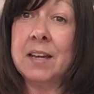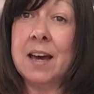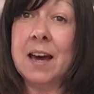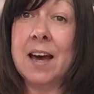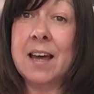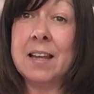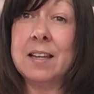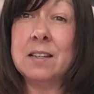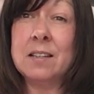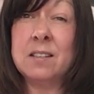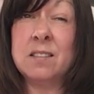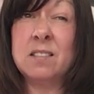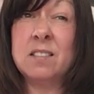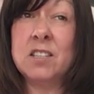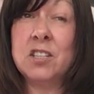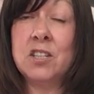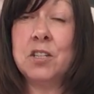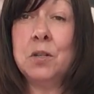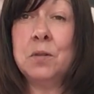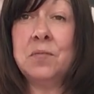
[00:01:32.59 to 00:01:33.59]
and to
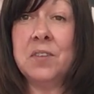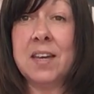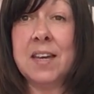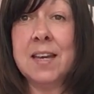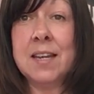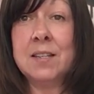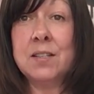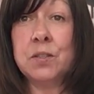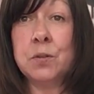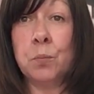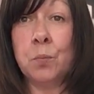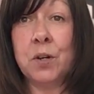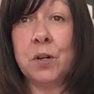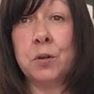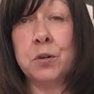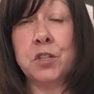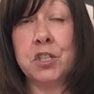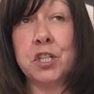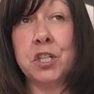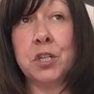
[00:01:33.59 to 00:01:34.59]
do this we
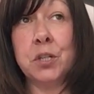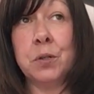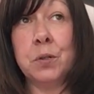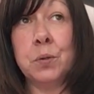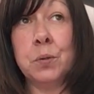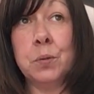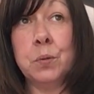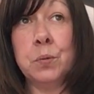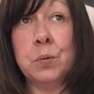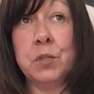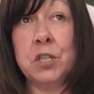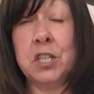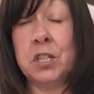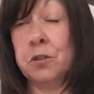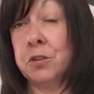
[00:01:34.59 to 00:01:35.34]
could use,